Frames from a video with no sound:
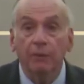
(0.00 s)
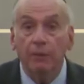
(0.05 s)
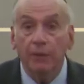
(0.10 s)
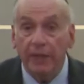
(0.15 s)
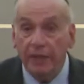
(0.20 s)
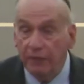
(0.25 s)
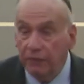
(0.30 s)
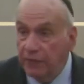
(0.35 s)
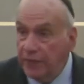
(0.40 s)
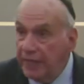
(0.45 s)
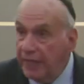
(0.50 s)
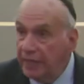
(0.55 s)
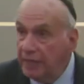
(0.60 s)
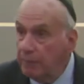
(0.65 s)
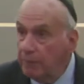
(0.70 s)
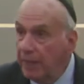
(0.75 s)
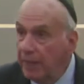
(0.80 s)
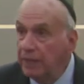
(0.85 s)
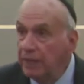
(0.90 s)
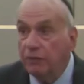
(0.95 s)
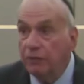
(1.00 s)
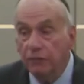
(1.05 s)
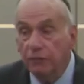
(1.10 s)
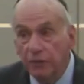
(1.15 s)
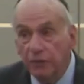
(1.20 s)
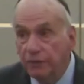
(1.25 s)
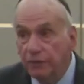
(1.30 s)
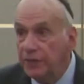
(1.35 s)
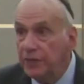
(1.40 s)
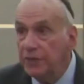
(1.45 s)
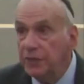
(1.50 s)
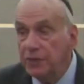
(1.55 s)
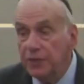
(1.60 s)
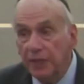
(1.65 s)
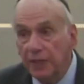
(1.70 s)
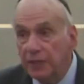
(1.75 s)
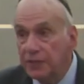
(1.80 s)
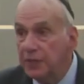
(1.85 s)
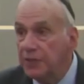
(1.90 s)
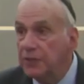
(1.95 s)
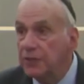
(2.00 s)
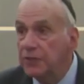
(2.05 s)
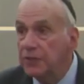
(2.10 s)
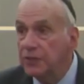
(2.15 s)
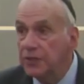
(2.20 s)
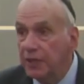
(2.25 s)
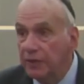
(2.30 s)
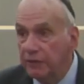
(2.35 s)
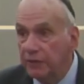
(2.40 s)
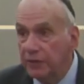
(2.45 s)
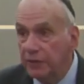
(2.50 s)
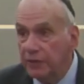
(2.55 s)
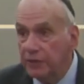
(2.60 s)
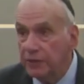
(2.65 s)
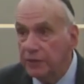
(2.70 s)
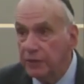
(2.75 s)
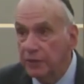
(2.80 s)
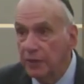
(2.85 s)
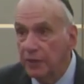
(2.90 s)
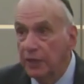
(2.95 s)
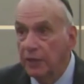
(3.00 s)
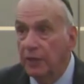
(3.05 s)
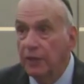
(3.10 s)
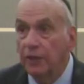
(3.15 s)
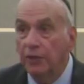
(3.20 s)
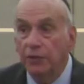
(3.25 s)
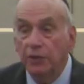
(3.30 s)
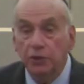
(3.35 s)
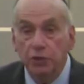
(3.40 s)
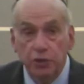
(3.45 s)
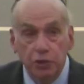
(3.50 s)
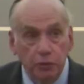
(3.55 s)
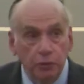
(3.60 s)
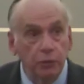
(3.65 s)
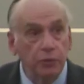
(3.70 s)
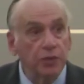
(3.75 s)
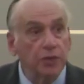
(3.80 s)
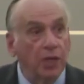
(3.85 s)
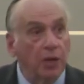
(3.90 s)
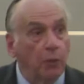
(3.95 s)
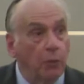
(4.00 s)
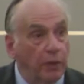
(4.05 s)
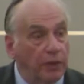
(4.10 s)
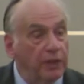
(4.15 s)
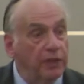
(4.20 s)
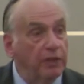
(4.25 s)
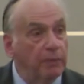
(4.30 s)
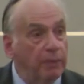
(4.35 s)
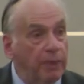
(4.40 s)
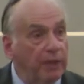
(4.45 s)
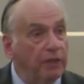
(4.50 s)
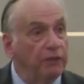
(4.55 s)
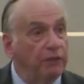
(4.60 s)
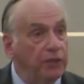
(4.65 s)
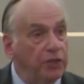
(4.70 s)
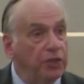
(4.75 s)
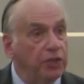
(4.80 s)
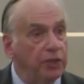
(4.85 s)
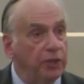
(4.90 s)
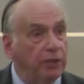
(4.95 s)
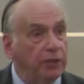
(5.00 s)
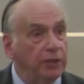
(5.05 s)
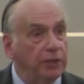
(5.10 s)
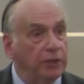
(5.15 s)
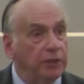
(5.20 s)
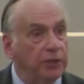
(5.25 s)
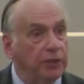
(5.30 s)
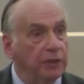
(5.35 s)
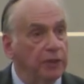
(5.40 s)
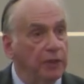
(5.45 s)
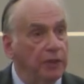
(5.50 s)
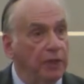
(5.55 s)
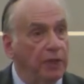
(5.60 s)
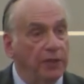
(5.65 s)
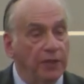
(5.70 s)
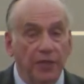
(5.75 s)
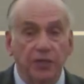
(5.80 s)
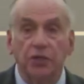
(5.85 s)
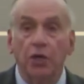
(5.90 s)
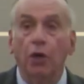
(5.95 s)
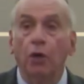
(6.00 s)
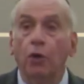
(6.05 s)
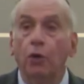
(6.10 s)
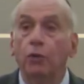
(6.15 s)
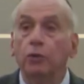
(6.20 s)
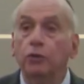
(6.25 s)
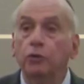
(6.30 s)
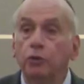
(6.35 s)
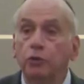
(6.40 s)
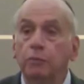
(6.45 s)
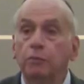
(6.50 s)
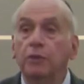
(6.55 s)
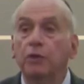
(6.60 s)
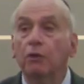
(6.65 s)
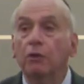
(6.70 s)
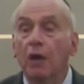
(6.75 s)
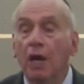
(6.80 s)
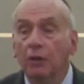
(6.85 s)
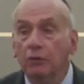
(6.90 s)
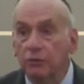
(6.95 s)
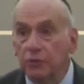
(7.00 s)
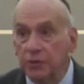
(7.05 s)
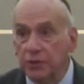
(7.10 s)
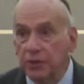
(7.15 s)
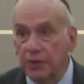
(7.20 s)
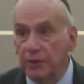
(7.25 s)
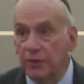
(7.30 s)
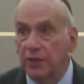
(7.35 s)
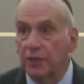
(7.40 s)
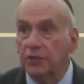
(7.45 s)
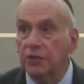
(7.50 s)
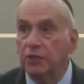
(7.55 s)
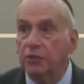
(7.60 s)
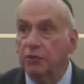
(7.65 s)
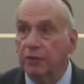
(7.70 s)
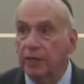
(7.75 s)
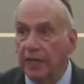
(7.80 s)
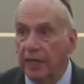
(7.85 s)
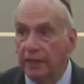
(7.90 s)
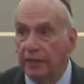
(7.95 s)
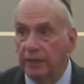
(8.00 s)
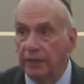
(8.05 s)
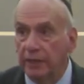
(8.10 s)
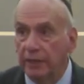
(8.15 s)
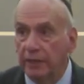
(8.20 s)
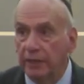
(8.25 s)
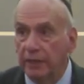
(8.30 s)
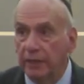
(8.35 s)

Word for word: even getting better, 50s, 60s, and 70s, the Jews are one of the beneficiaries. There's a whole new bureaucracy that is created.